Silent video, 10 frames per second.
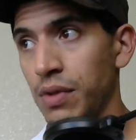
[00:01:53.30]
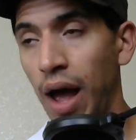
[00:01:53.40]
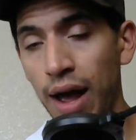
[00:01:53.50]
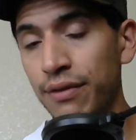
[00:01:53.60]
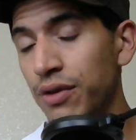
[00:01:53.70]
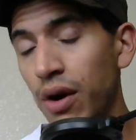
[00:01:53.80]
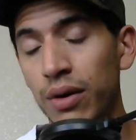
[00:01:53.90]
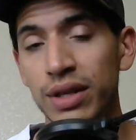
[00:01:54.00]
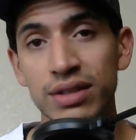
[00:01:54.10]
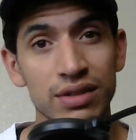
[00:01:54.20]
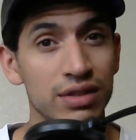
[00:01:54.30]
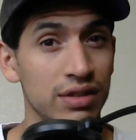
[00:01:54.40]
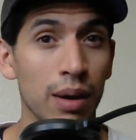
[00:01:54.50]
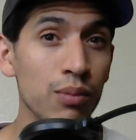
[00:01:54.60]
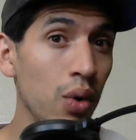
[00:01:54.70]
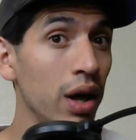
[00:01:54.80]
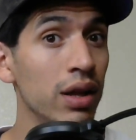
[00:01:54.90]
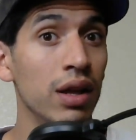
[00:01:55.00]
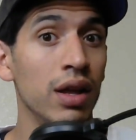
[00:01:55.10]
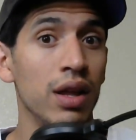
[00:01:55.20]
I've noticed somewhat
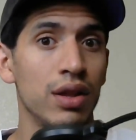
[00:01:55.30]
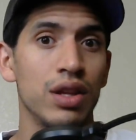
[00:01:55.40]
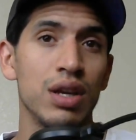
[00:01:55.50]
the